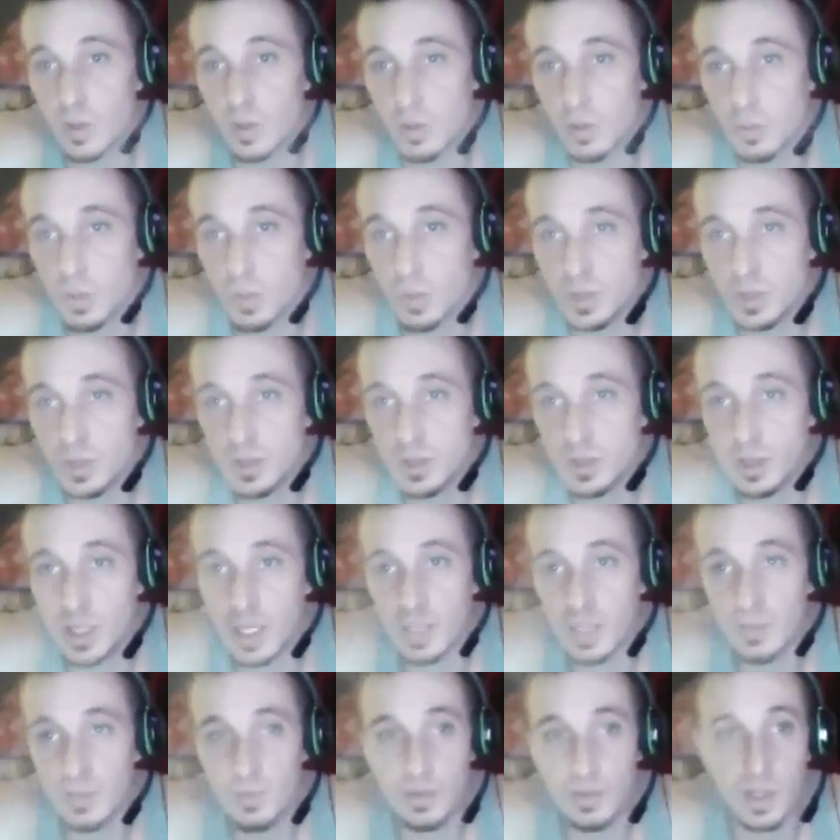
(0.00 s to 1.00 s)
While to the
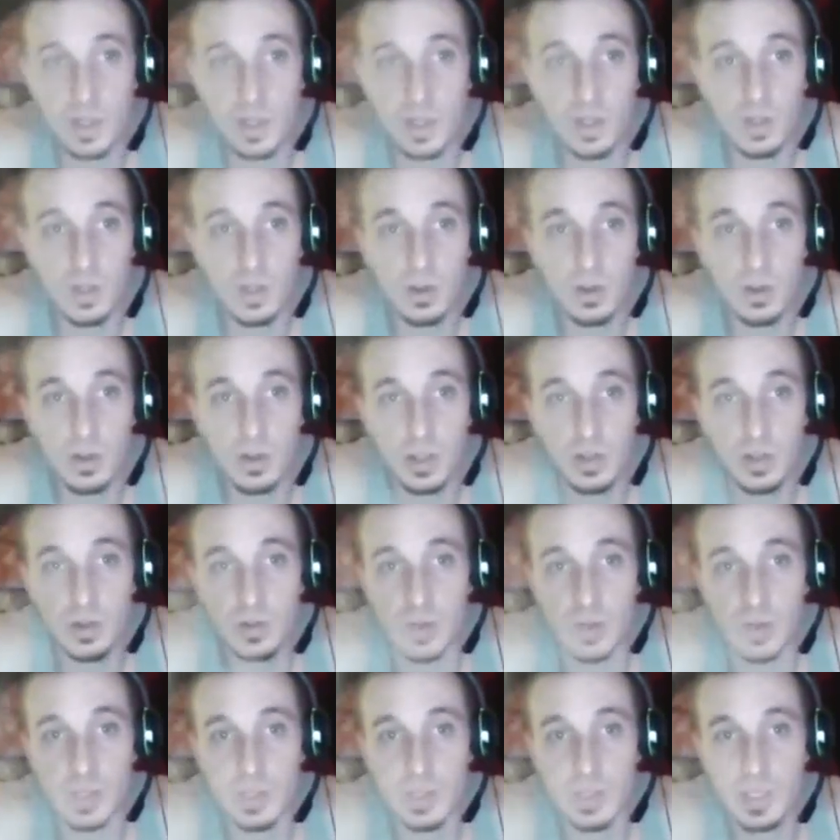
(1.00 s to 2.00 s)
infinite all, the
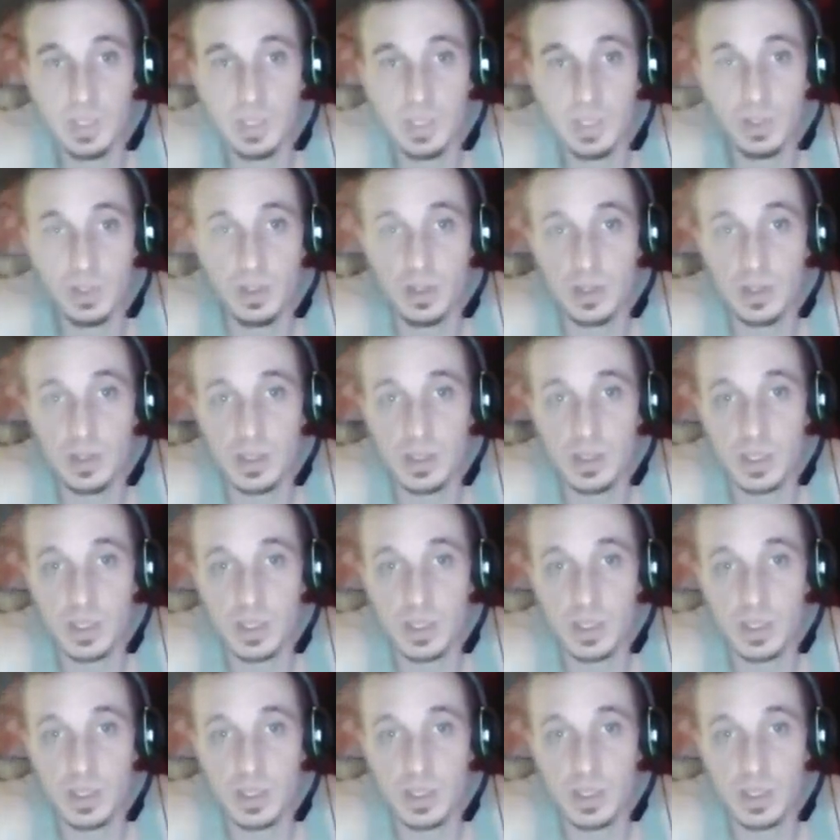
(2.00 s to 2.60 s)
universe, its laws,